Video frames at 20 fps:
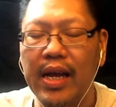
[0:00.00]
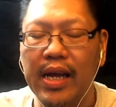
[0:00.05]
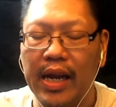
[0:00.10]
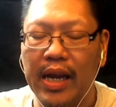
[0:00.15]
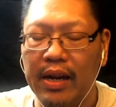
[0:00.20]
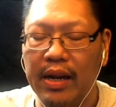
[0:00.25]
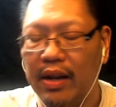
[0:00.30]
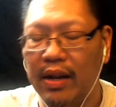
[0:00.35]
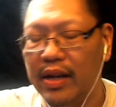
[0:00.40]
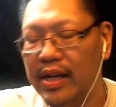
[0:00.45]

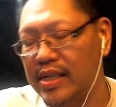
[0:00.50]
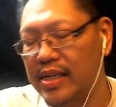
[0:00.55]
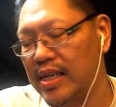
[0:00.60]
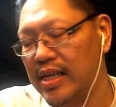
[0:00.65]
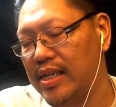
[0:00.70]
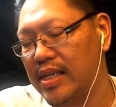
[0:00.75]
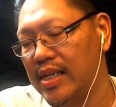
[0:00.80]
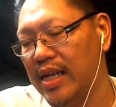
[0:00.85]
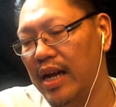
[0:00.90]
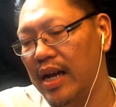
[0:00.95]
In the
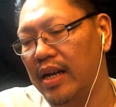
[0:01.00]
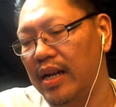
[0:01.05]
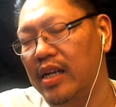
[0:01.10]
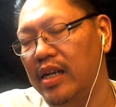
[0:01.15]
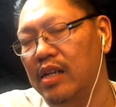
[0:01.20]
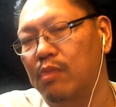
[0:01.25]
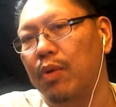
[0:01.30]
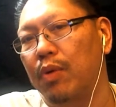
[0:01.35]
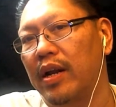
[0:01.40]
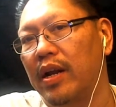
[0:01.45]
sense that
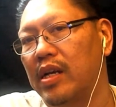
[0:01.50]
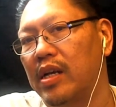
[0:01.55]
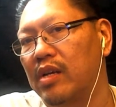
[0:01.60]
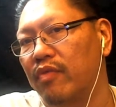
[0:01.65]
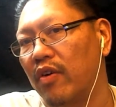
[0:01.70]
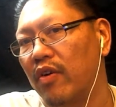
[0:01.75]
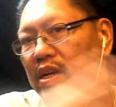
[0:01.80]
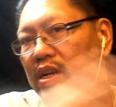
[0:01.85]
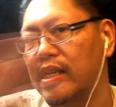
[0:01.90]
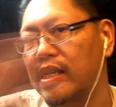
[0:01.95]
he's putting his
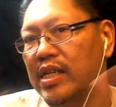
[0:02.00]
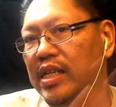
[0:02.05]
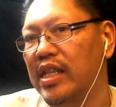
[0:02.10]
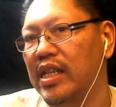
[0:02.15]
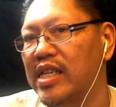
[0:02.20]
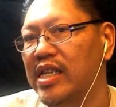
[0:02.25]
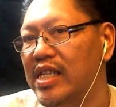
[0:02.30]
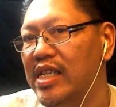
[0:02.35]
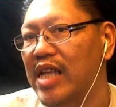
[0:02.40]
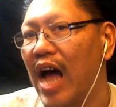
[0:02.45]
focus in the
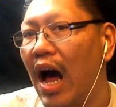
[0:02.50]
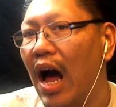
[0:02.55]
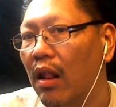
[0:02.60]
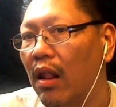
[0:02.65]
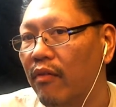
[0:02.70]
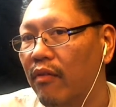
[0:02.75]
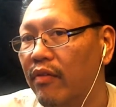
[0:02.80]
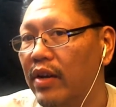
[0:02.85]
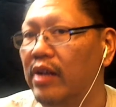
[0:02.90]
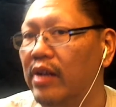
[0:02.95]
style
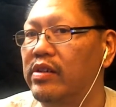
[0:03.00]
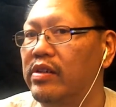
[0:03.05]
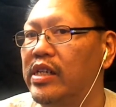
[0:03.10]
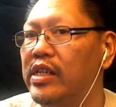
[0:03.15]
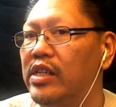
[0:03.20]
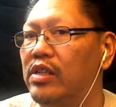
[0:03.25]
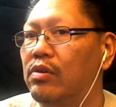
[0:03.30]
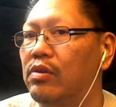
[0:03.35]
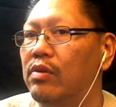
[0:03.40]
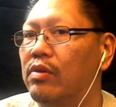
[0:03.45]
of video
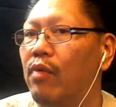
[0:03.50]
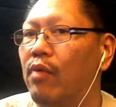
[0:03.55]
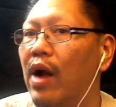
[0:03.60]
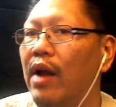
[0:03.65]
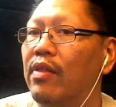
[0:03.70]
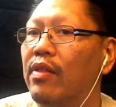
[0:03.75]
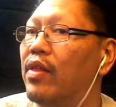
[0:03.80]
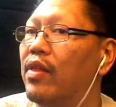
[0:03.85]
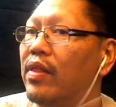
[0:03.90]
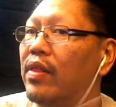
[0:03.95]
he's doing
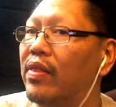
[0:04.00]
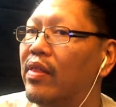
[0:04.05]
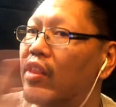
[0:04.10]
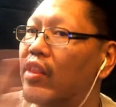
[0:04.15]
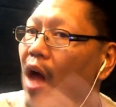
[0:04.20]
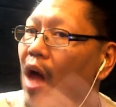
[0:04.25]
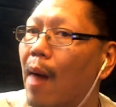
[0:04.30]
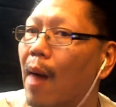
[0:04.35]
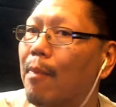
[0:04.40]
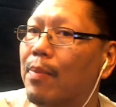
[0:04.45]
rather than the
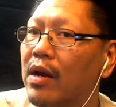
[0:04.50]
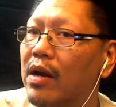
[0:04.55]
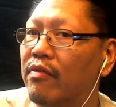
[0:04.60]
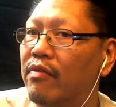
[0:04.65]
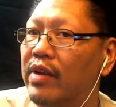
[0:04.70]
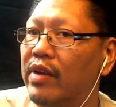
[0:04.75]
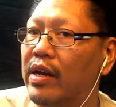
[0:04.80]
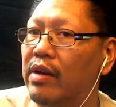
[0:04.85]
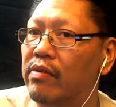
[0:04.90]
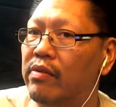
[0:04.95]
topic of
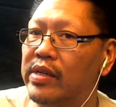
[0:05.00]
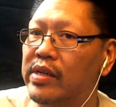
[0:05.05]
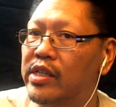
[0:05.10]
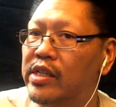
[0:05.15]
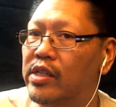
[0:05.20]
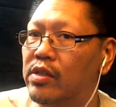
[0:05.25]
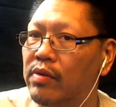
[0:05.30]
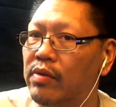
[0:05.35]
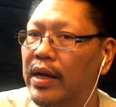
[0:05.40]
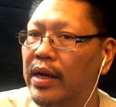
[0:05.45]
video he's
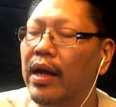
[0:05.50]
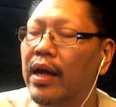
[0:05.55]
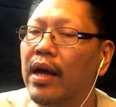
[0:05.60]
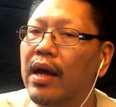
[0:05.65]
doing.